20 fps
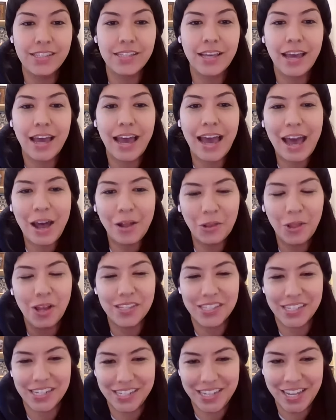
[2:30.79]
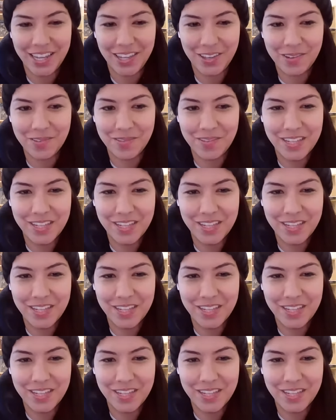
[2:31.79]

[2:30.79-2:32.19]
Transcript: How long did it take you?